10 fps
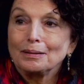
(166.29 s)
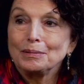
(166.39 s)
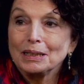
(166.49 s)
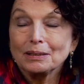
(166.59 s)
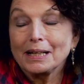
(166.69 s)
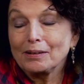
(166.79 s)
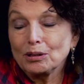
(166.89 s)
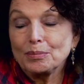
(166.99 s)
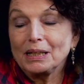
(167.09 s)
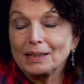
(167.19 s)
I mean, they'll carry
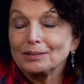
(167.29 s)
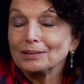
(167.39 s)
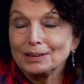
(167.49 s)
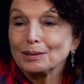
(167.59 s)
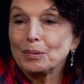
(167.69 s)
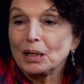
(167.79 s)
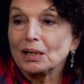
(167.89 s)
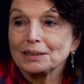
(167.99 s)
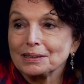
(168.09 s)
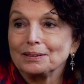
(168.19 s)
me out in a
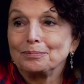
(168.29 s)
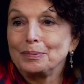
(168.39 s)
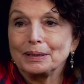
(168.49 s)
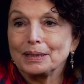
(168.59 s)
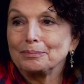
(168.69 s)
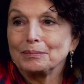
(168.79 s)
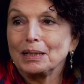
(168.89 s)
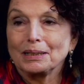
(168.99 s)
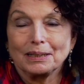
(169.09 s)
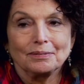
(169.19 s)
box, but I'm
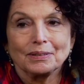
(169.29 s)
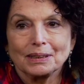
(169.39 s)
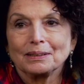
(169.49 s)
not leaving.